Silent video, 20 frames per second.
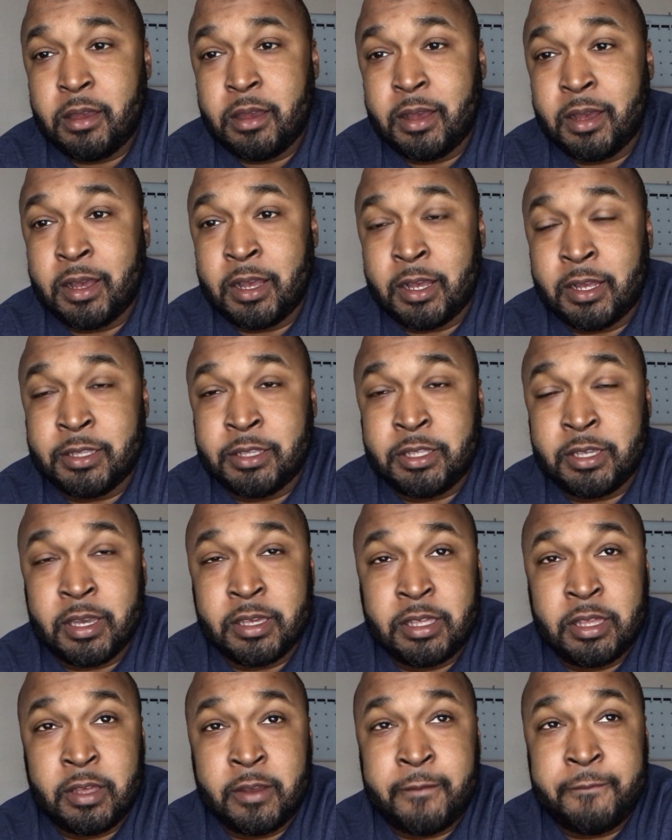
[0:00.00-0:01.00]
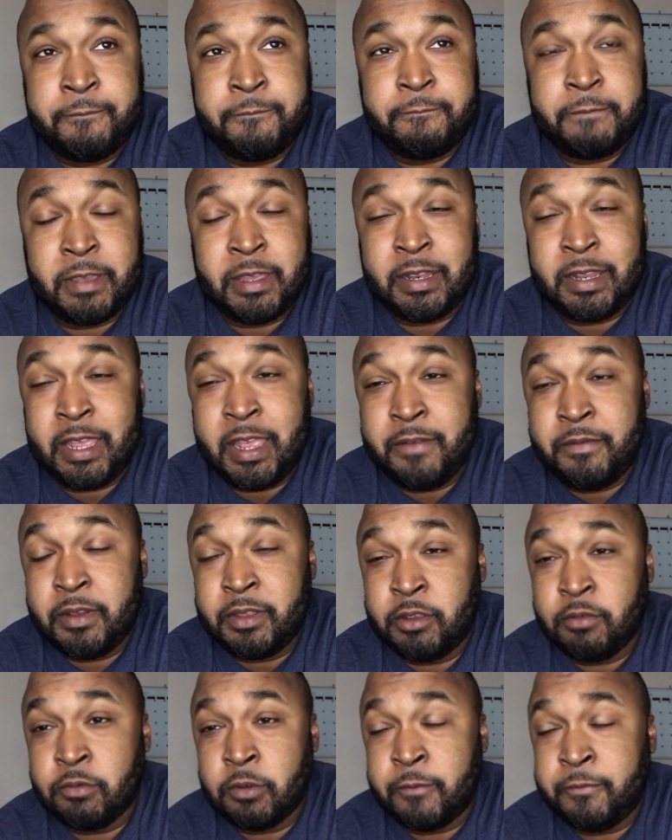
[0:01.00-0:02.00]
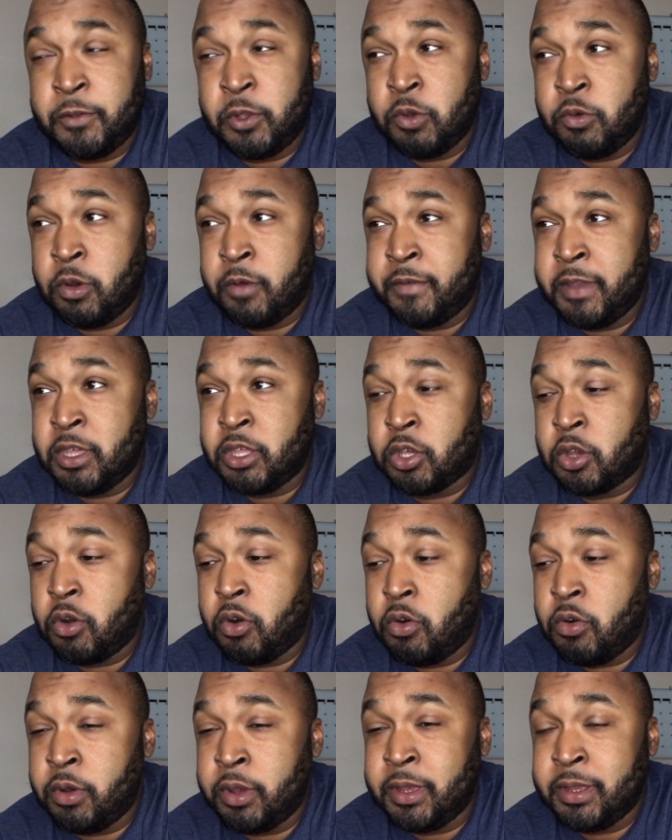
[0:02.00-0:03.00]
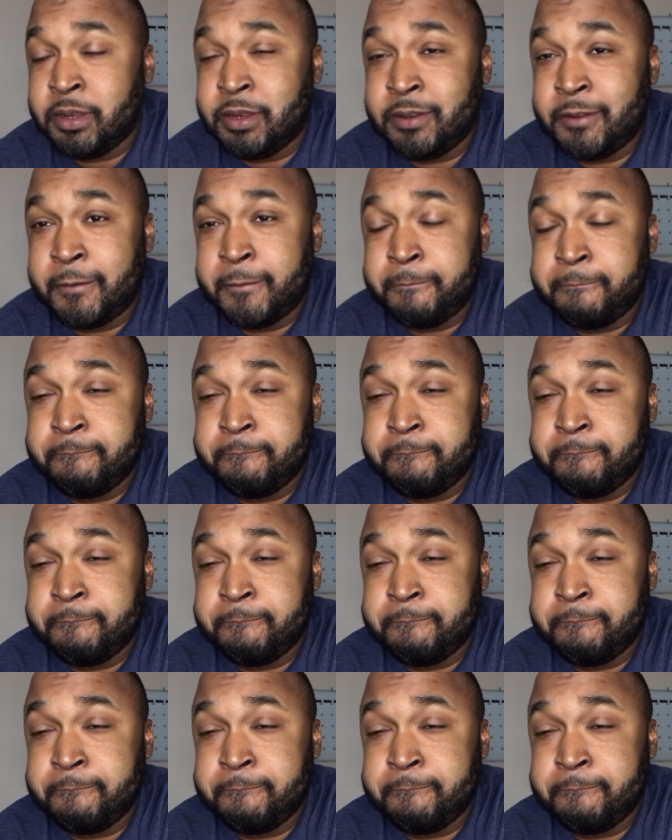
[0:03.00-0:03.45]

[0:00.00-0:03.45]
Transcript: and even the review of each coin